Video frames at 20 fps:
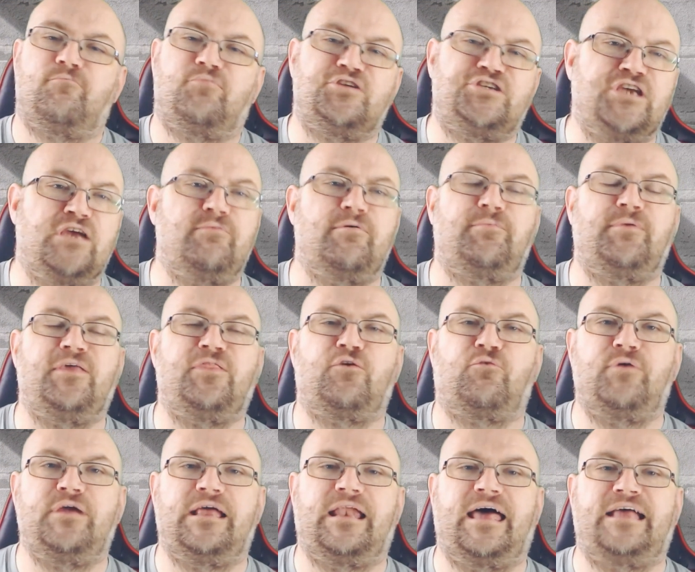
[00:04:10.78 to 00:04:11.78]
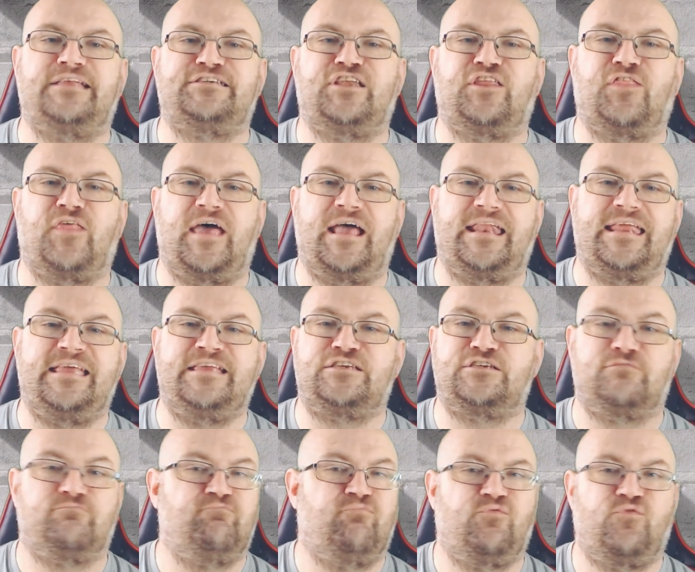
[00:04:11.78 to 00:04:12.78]
presumably the real answer to that
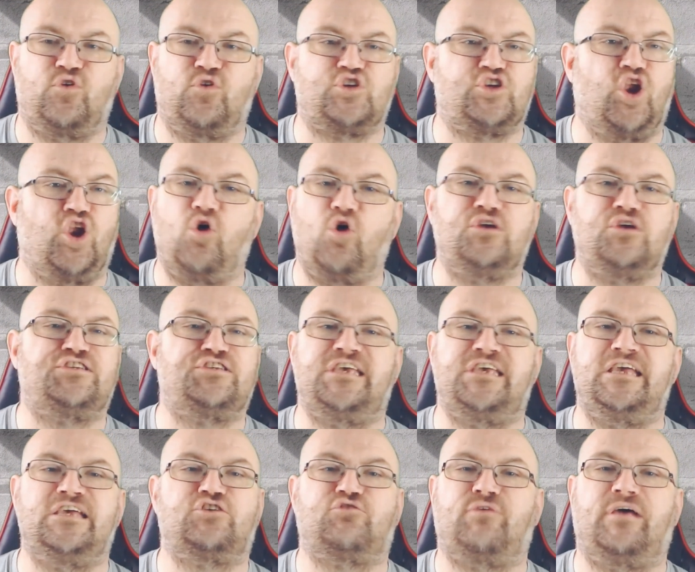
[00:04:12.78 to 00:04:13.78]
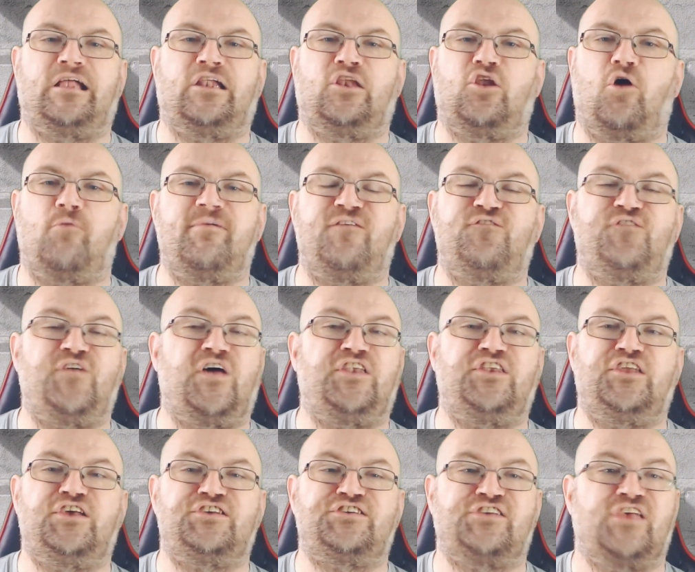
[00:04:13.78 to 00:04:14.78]
is, for as long as the Israel lobby
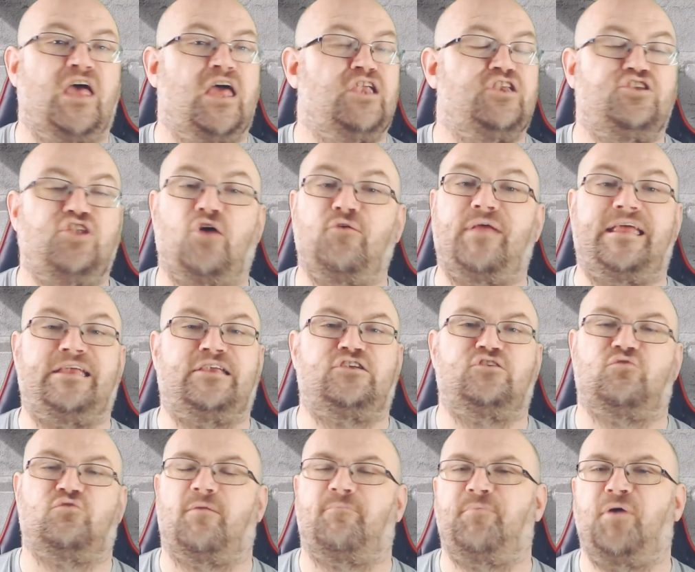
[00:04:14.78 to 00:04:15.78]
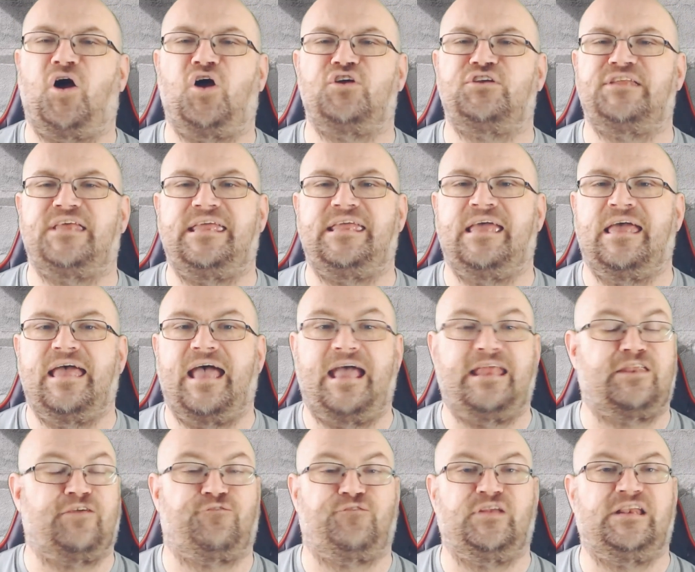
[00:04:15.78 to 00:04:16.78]
fund us, donate to our party
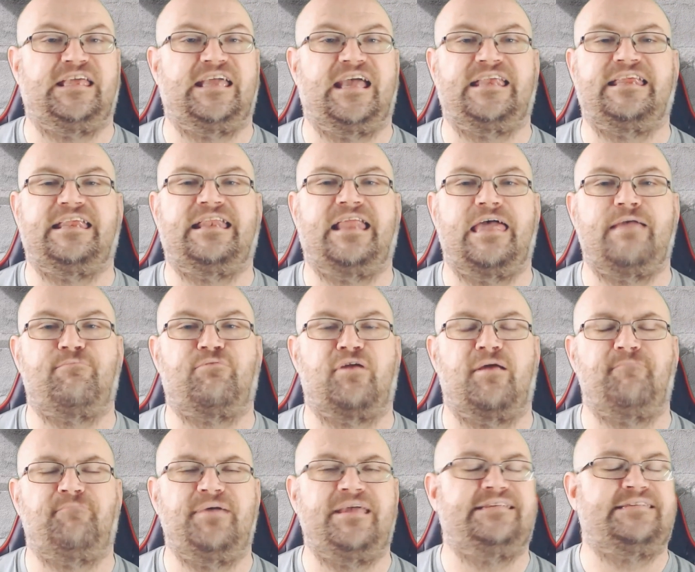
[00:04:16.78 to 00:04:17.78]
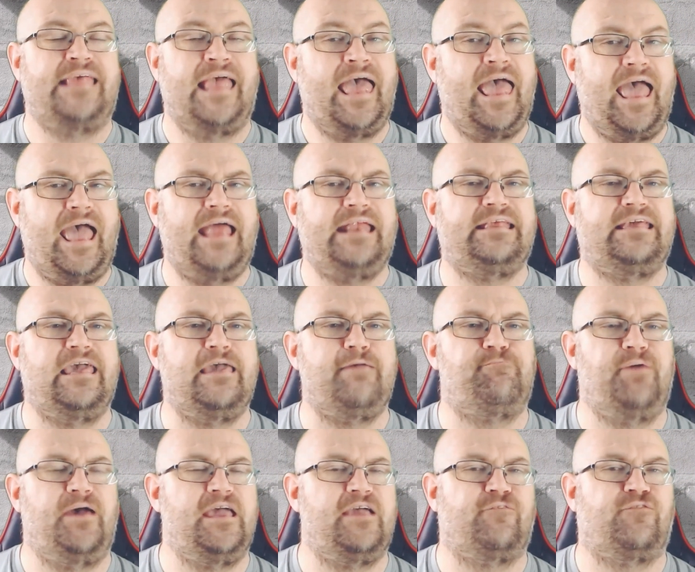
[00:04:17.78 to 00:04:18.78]
and affiliated Labour MPs, and
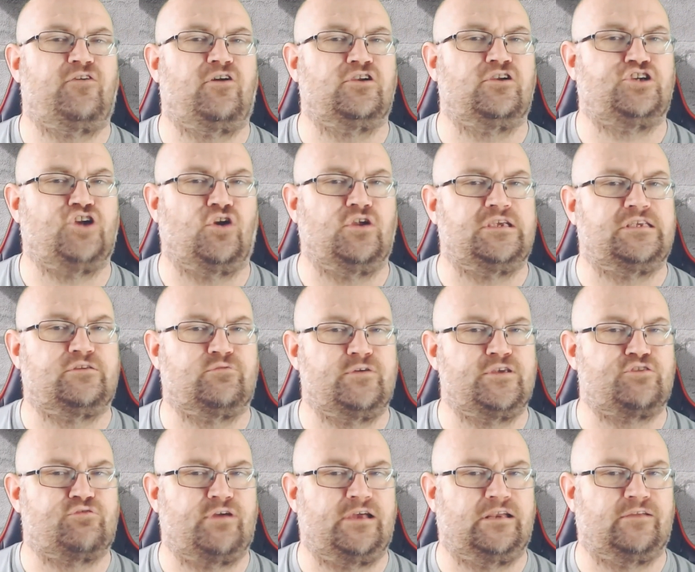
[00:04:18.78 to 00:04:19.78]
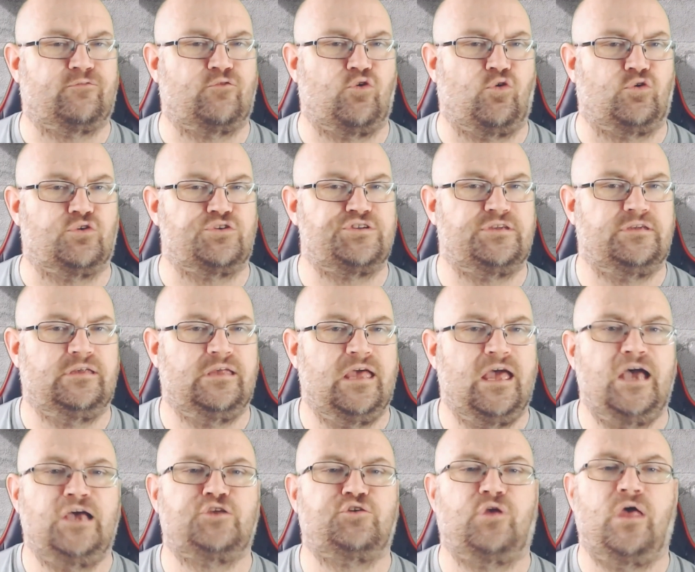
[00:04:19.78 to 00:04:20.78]
keep paying for our jollies to Israel, of course,
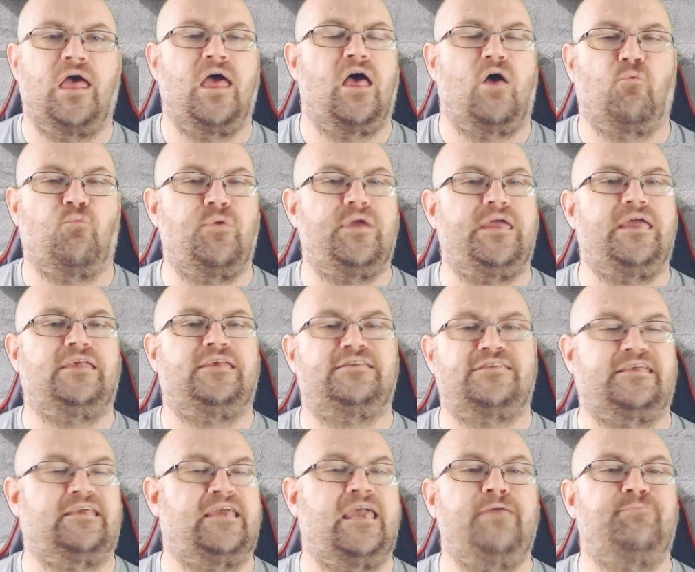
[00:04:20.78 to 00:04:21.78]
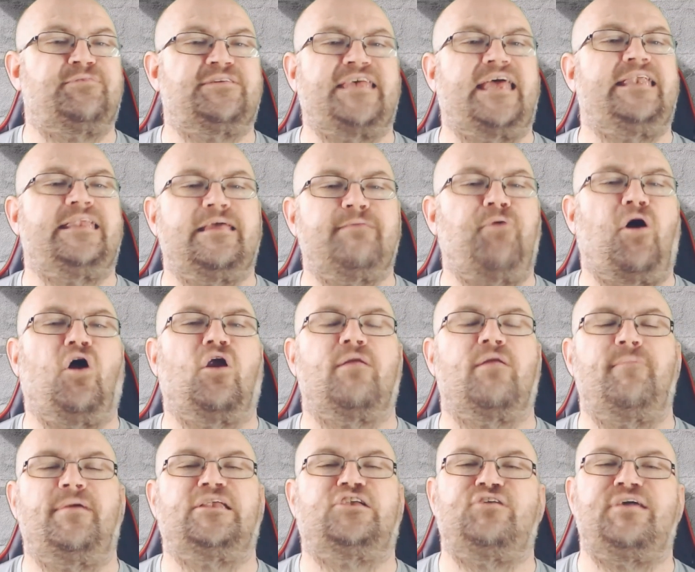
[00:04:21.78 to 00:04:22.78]
as we keep sending
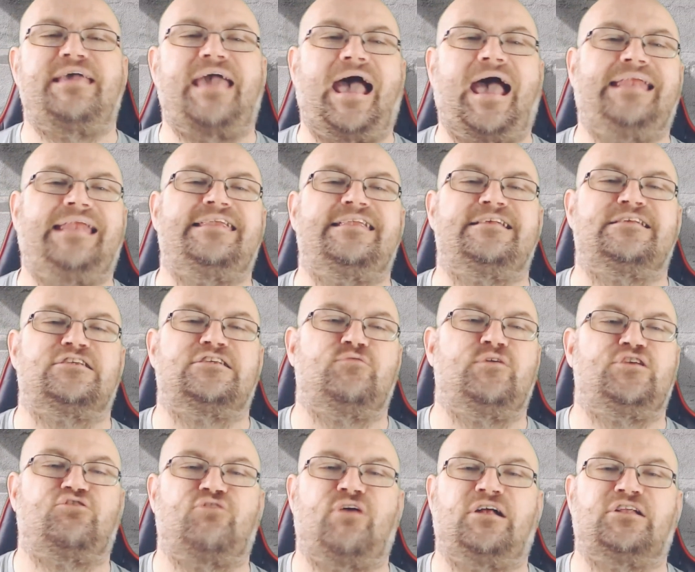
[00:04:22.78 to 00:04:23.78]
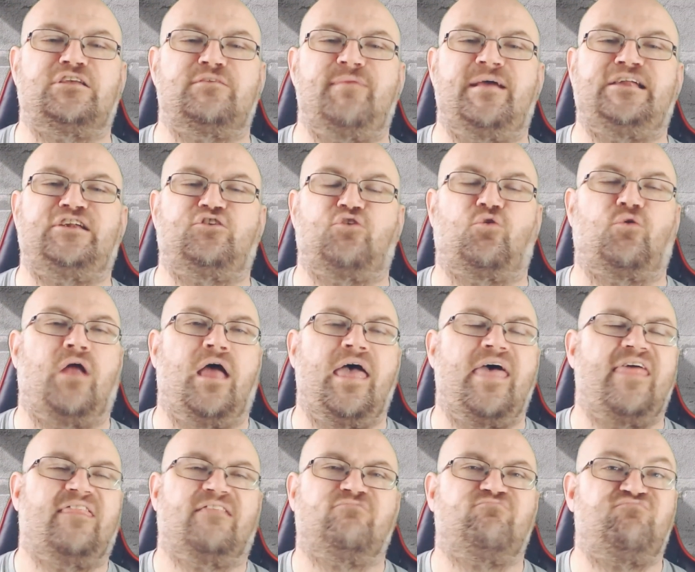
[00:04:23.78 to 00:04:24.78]
parliamentary candidates to Israel to make sure
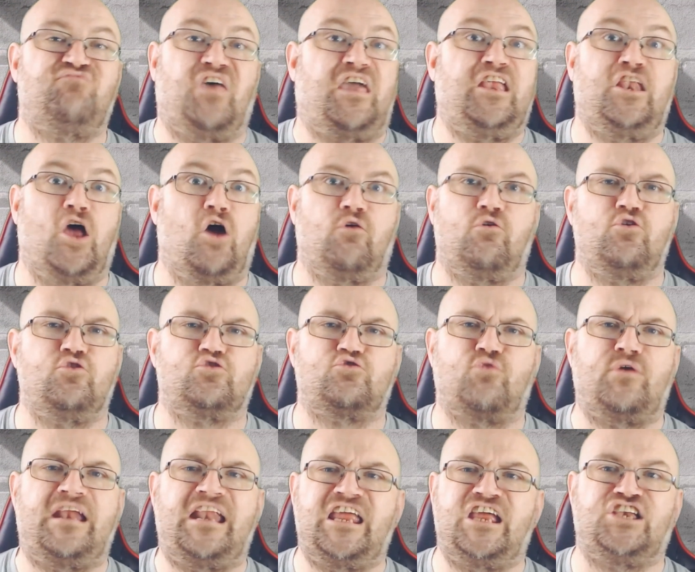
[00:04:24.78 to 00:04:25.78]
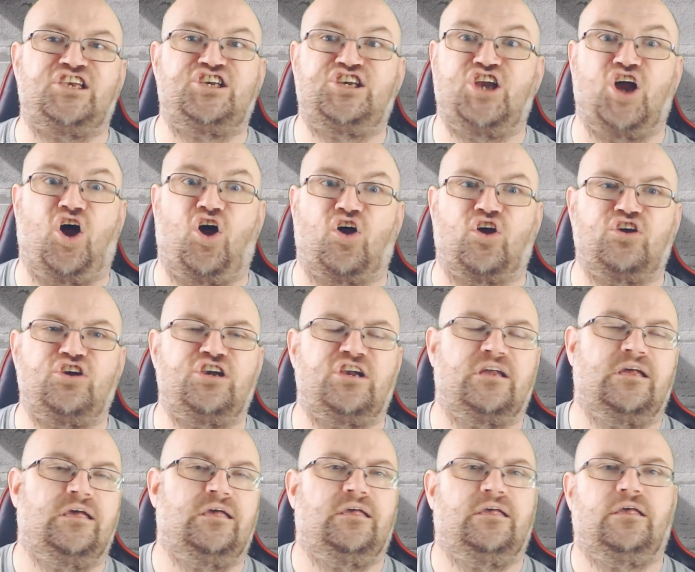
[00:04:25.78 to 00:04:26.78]
they know who's really in
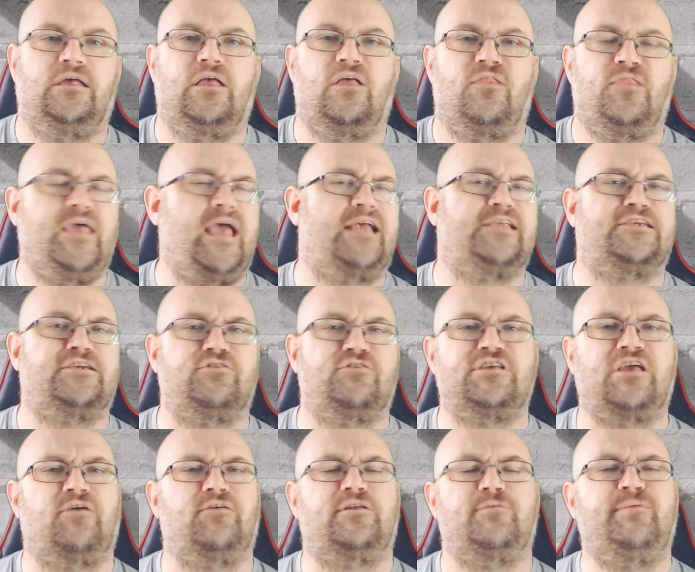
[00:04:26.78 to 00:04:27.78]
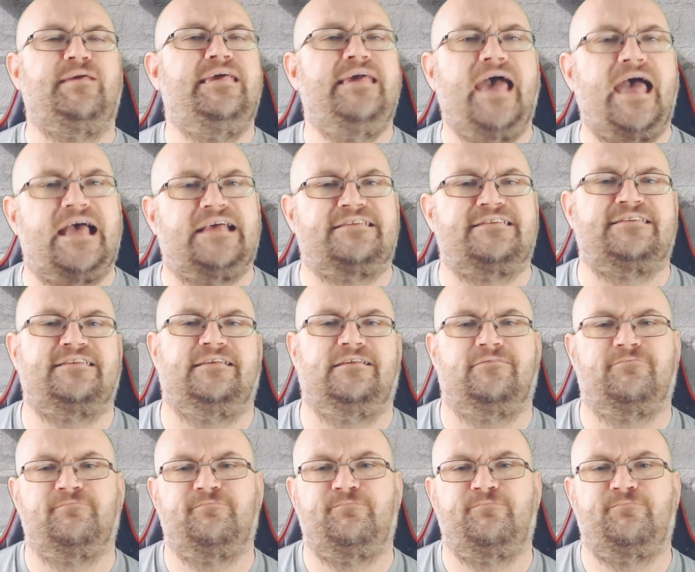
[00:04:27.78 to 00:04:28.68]
charge, the answer is going to be yes.